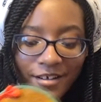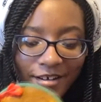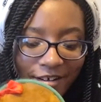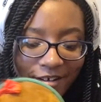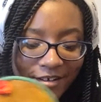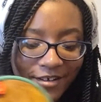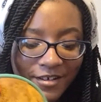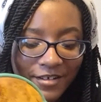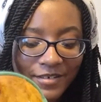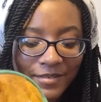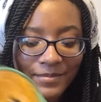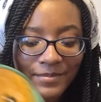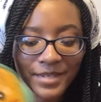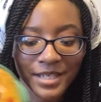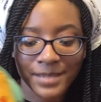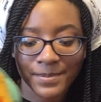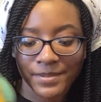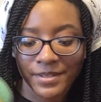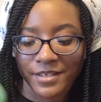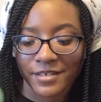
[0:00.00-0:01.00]

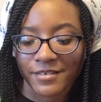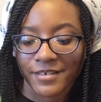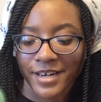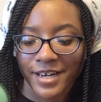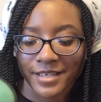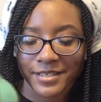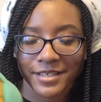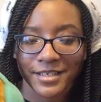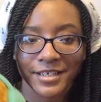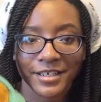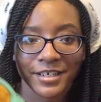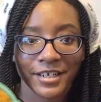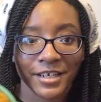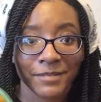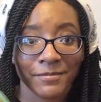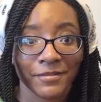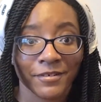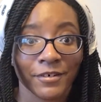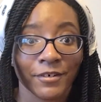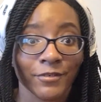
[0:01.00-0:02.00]
It's been a crazy
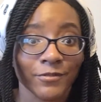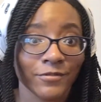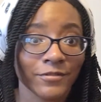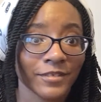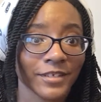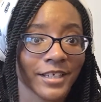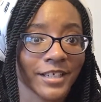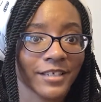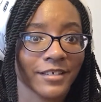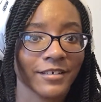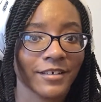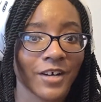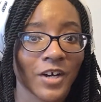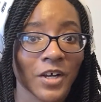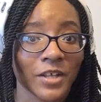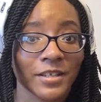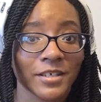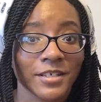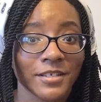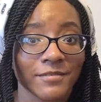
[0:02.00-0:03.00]
year, but hopefully
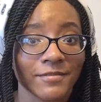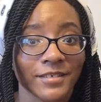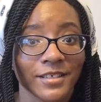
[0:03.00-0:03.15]
all these